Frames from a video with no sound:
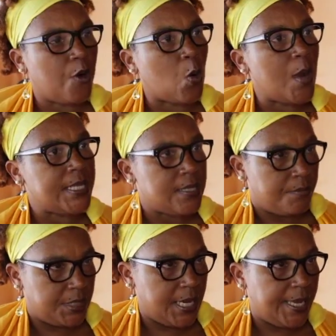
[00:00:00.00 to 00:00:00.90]
for quite
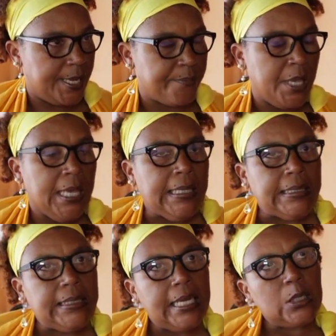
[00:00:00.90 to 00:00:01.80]
some time.
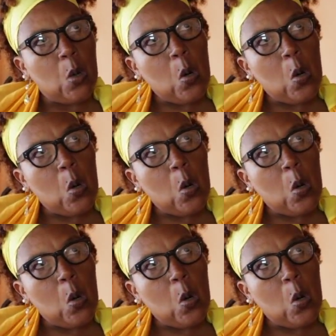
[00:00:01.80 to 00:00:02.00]
Not